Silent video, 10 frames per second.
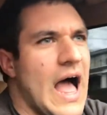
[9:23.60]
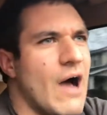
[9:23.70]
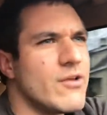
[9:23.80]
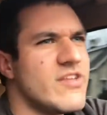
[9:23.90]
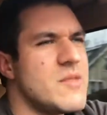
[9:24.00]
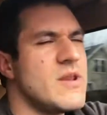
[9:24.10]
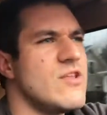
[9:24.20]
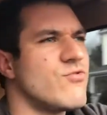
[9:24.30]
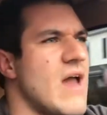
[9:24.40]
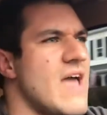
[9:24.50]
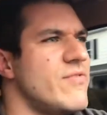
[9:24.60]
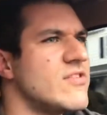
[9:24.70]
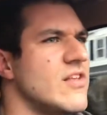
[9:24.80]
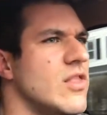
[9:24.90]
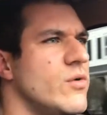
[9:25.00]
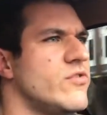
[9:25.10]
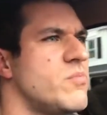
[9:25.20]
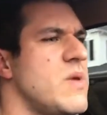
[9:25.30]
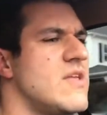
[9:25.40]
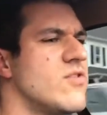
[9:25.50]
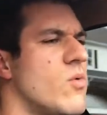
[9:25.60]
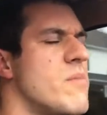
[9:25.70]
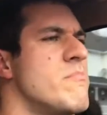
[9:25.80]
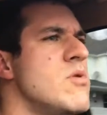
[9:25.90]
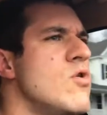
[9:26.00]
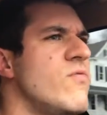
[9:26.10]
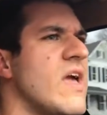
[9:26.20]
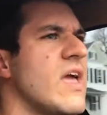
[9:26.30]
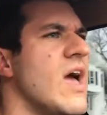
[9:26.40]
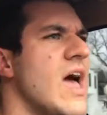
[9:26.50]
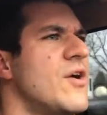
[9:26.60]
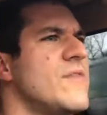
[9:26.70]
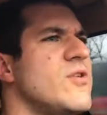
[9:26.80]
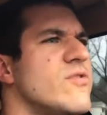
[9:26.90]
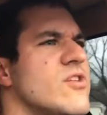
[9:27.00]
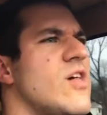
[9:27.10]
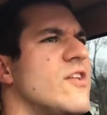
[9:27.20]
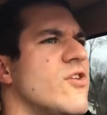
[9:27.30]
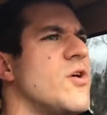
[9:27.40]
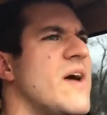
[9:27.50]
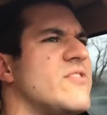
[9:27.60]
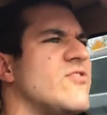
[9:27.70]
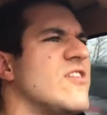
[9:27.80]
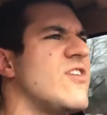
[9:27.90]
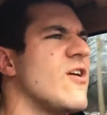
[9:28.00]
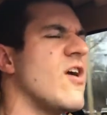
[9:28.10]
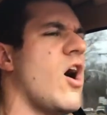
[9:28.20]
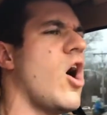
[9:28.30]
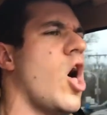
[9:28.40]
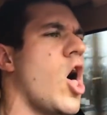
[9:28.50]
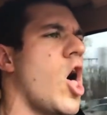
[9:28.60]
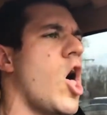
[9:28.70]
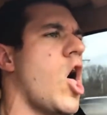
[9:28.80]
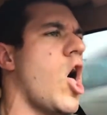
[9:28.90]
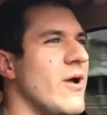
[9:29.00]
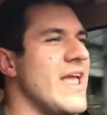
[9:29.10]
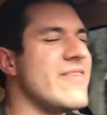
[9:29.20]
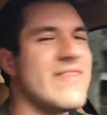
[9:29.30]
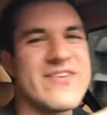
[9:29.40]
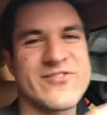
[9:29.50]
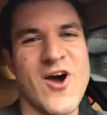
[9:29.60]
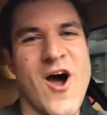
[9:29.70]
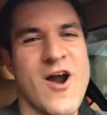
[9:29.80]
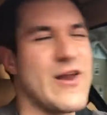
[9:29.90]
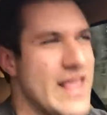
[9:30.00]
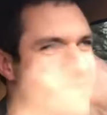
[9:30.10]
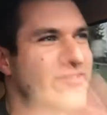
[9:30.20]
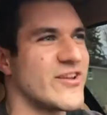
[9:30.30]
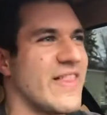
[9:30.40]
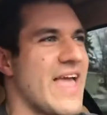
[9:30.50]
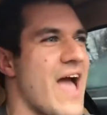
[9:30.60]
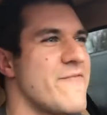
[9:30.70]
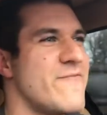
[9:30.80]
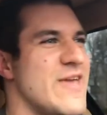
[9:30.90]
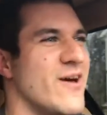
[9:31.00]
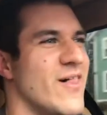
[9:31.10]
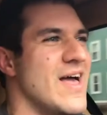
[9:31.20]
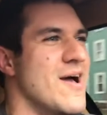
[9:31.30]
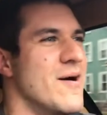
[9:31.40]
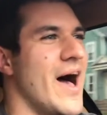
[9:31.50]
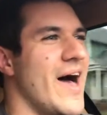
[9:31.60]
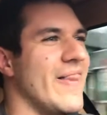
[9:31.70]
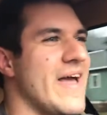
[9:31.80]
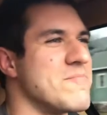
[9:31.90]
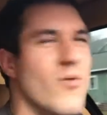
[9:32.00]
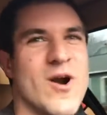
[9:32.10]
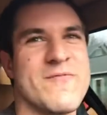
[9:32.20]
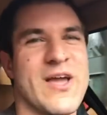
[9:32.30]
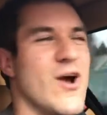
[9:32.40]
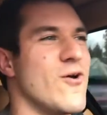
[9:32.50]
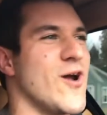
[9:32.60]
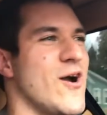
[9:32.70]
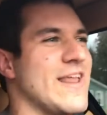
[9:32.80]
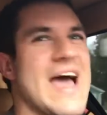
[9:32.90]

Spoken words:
How does anybody drive this at low speeds? Oh, we're moving. I don't have to use the clutch. Oh no, I have to change gear. Oh. In this car, instantly I feel like more of a go-kart